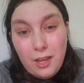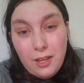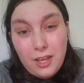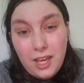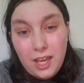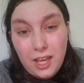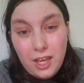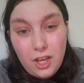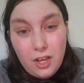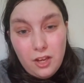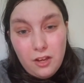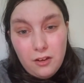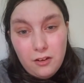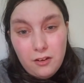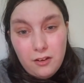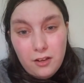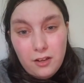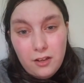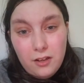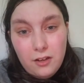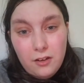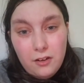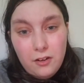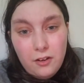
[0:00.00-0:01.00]
can,
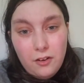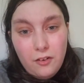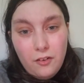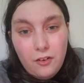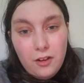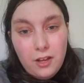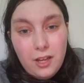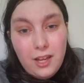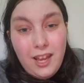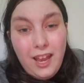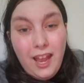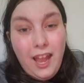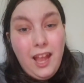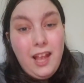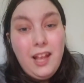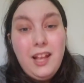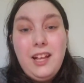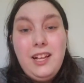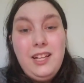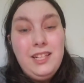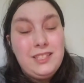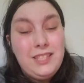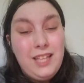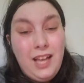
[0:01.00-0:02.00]

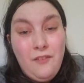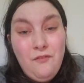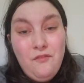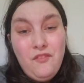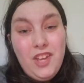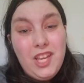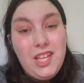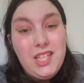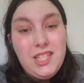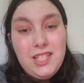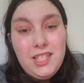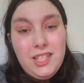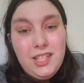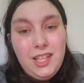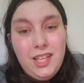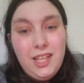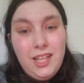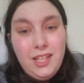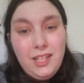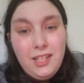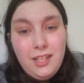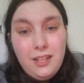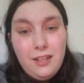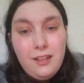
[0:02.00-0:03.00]
because I'm facing
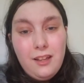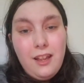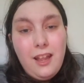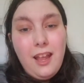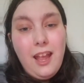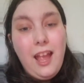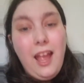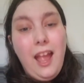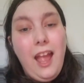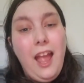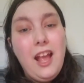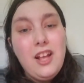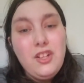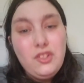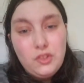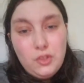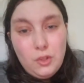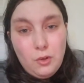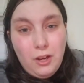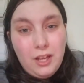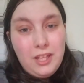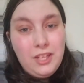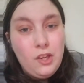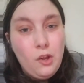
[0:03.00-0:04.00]
it, so
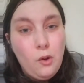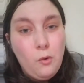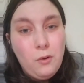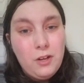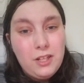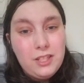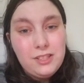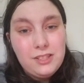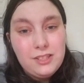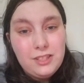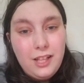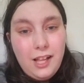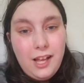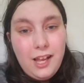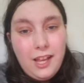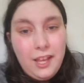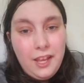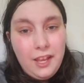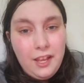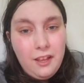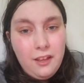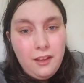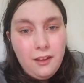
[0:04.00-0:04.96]
I know what it's like